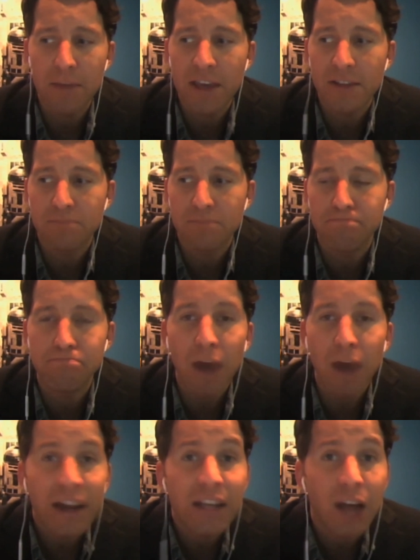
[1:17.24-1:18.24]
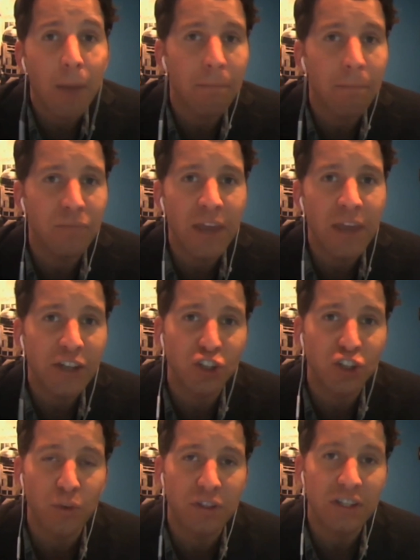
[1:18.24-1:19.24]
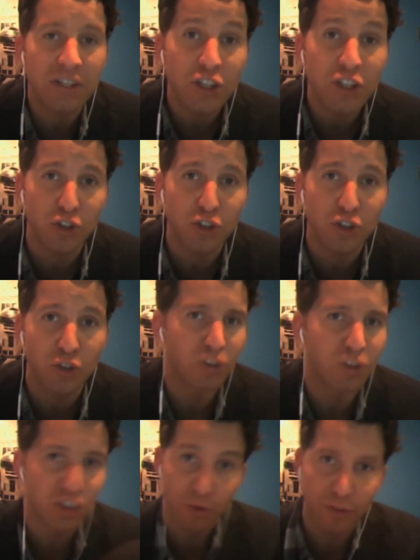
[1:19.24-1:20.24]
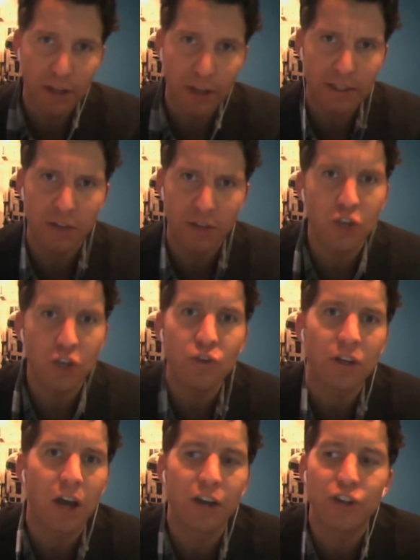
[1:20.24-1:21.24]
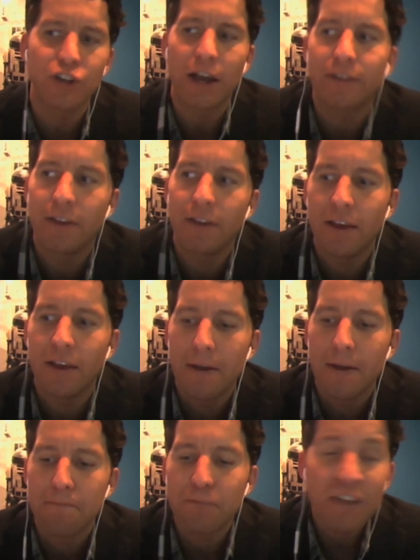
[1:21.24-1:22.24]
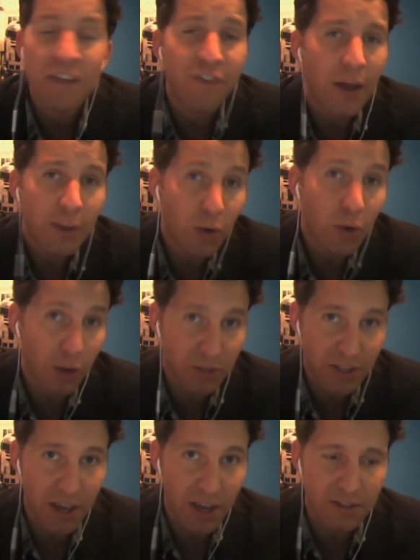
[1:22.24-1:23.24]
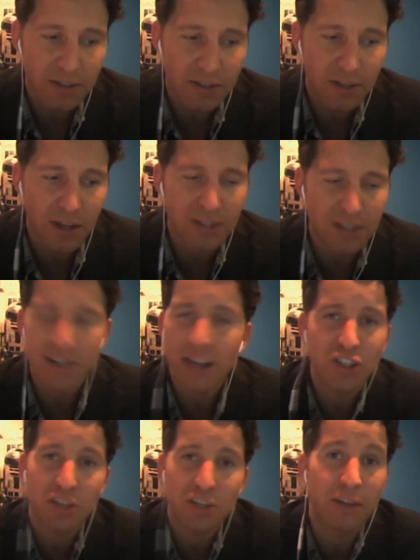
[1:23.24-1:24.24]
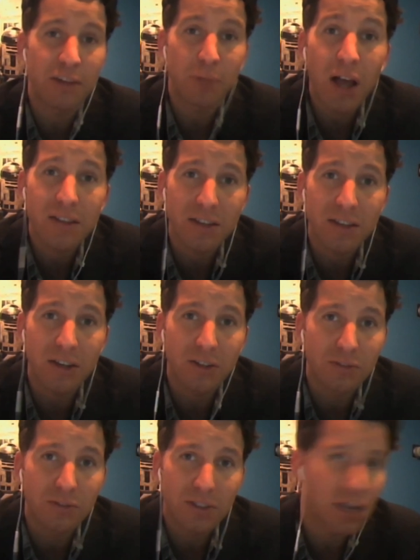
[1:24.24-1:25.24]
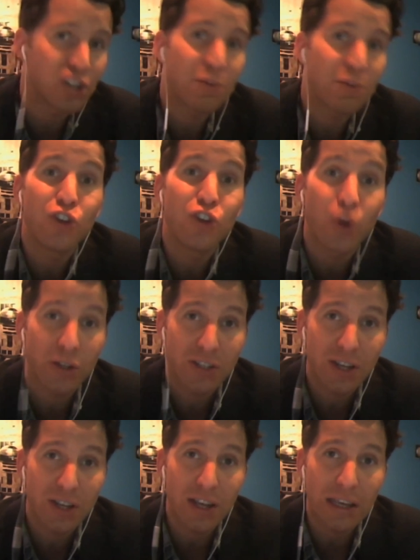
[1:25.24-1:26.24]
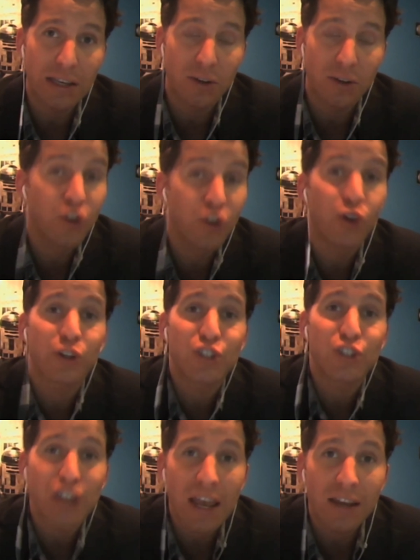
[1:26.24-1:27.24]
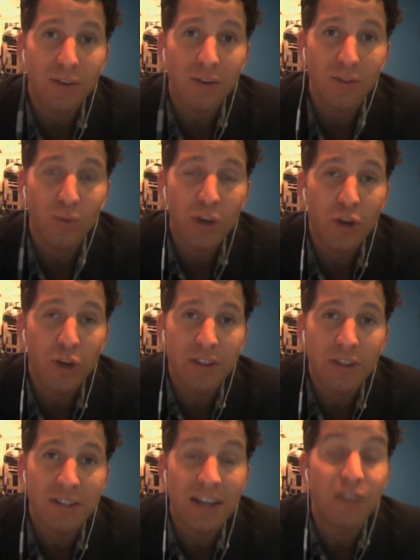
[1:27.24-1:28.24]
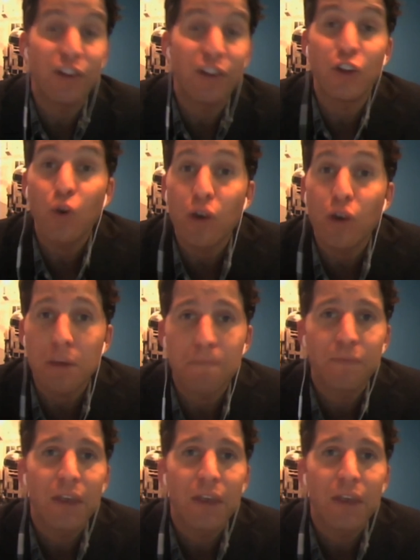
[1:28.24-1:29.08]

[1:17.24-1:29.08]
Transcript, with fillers: his buddied up nature with the teachers union, which is reflected in the union contract. And finally, what I would say is it's not just about de Blasio. It's not just about New York City or New York State. We know that the state of Illinois